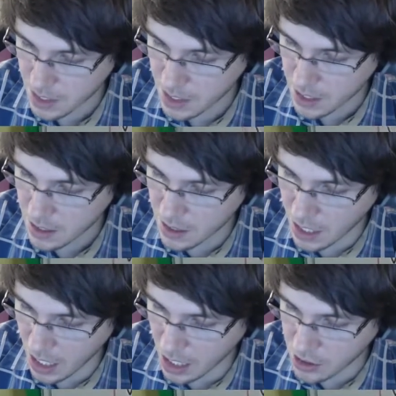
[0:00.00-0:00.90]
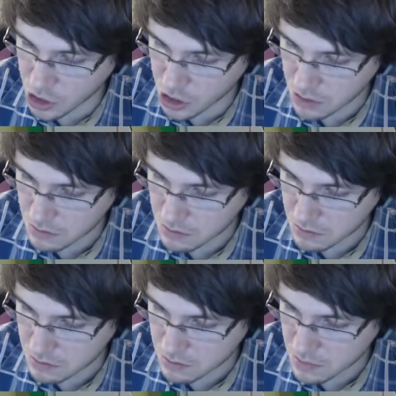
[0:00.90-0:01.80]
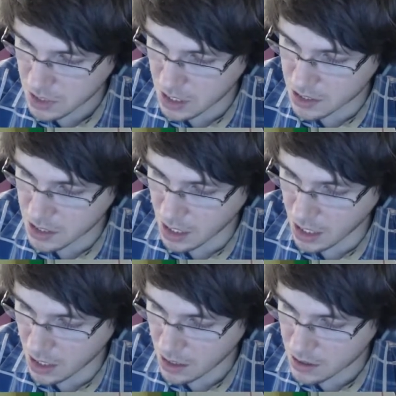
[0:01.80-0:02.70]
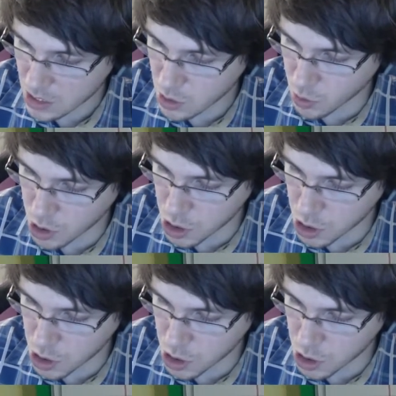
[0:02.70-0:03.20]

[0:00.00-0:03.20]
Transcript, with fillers: The H is the switching